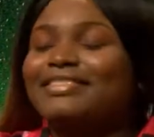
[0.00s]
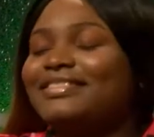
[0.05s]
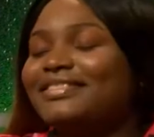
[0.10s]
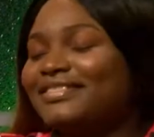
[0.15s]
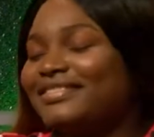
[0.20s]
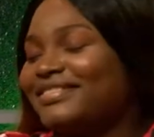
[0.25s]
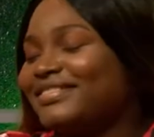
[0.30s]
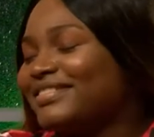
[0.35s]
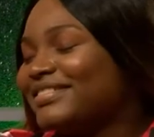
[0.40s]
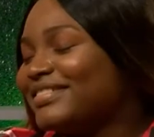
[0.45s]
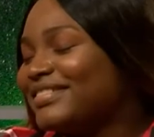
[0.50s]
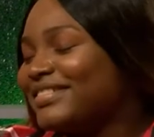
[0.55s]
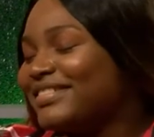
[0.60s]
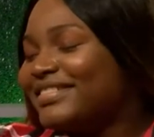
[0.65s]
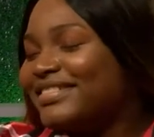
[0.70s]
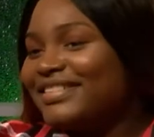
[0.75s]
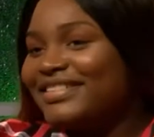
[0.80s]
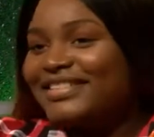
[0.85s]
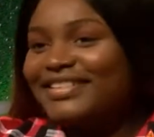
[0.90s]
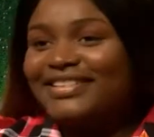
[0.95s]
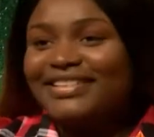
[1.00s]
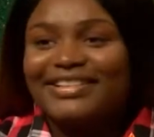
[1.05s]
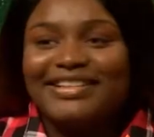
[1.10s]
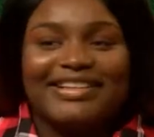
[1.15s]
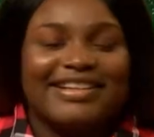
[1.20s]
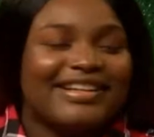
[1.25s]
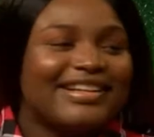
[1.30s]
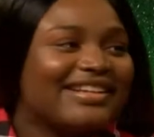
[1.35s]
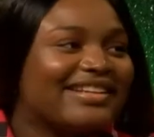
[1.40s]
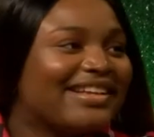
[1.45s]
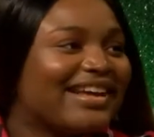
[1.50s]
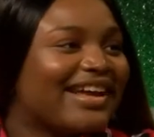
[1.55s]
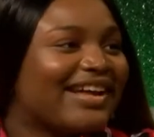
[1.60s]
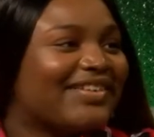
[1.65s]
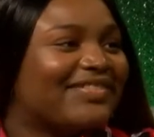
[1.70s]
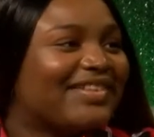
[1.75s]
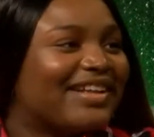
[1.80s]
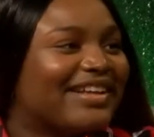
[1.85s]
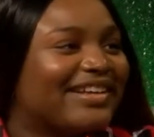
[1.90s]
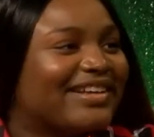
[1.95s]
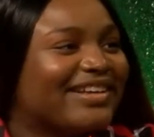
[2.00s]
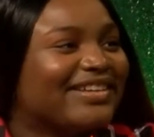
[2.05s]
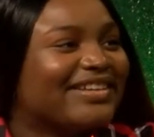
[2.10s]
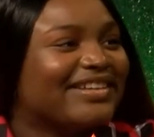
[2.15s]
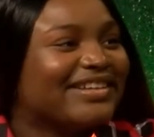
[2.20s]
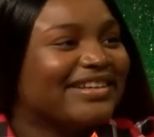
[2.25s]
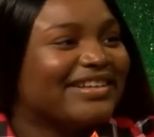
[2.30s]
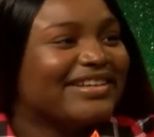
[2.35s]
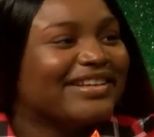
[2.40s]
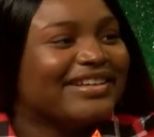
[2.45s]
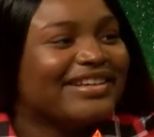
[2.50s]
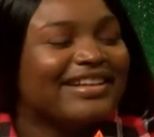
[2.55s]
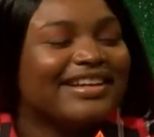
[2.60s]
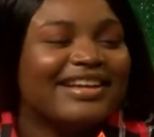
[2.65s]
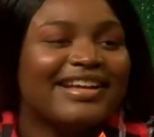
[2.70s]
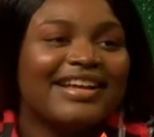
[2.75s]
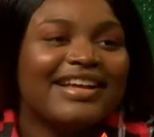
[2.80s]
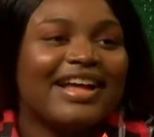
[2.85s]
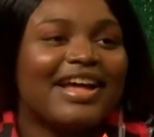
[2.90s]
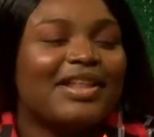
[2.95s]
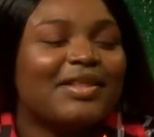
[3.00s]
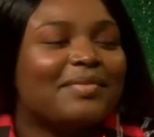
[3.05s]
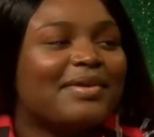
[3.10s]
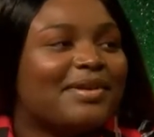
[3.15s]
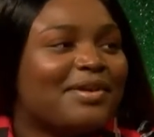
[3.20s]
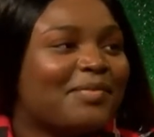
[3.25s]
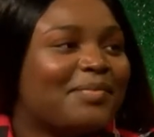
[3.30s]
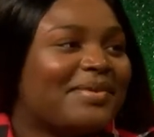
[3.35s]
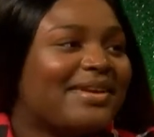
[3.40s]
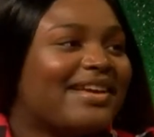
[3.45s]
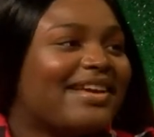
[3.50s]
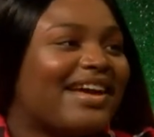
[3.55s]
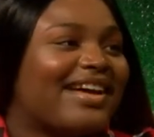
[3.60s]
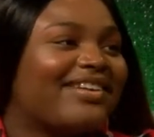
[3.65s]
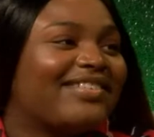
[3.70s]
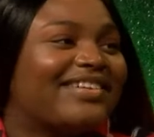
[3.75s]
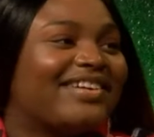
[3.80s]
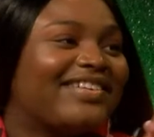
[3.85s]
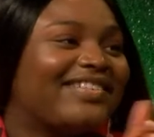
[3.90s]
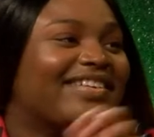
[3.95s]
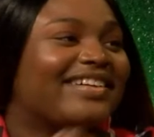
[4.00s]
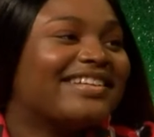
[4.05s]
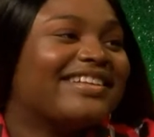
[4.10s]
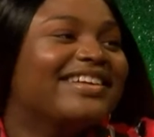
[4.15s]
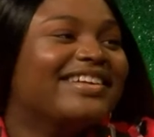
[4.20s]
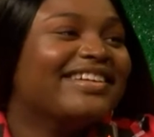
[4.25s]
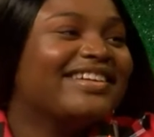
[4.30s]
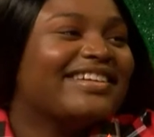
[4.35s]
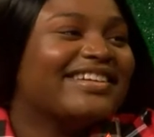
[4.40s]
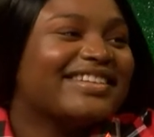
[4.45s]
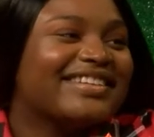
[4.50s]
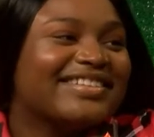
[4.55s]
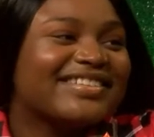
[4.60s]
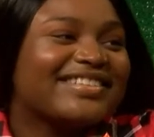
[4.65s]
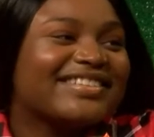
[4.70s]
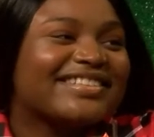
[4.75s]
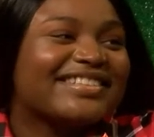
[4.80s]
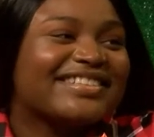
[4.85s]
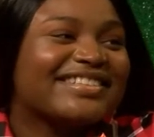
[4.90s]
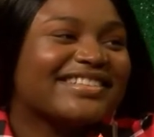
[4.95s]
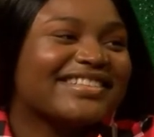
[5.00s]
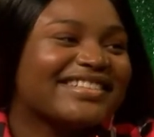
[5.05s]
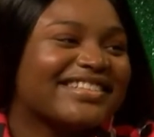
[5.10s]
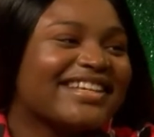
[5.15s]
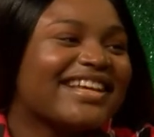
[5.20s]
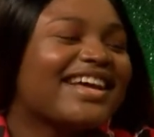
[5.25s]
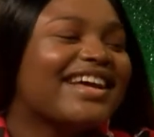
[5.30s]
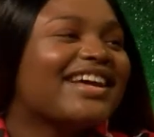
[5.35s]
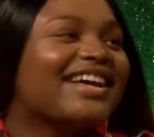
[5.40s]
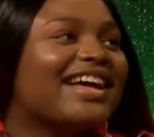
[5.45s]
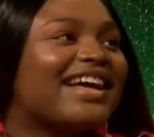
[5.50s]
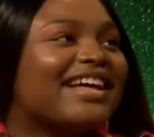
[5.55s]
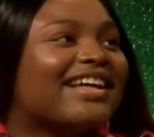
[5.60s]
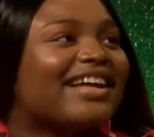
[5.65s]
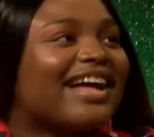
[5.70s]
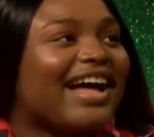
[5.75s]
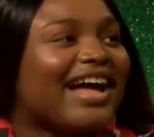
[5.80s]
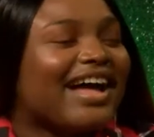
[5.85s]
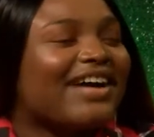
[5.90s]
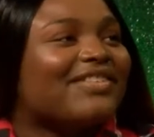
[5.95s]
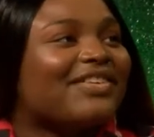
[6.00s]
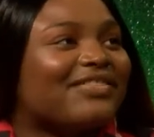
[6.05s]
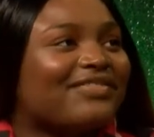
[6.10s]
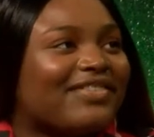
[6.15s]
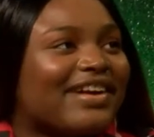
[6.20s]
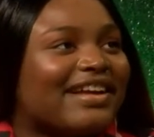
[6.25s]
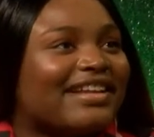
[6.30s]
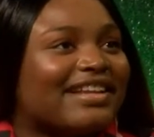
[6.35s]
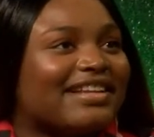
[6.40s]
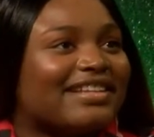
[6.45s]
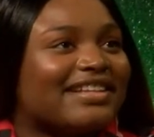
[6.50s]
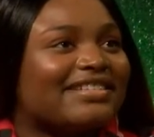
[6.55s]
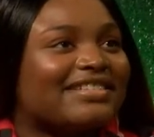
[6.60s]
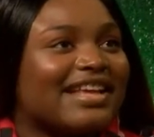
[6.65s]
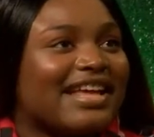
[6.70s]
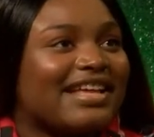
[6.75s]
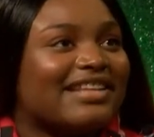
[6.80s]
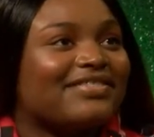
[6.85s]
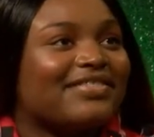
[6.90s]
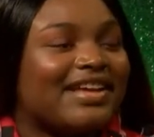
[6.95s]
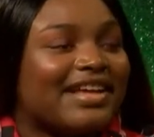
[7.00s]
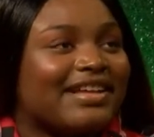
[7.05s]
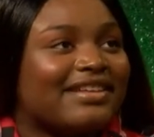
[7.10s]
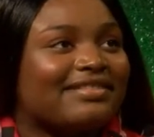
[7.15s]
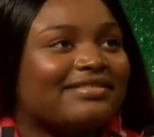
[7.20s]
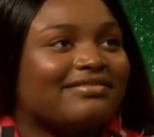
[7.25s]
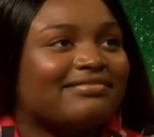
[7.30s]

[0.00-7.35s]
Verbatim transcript: There's a lot of letters. SFX. Yeah. Elemental B, I don't know. I have a friend that does FS,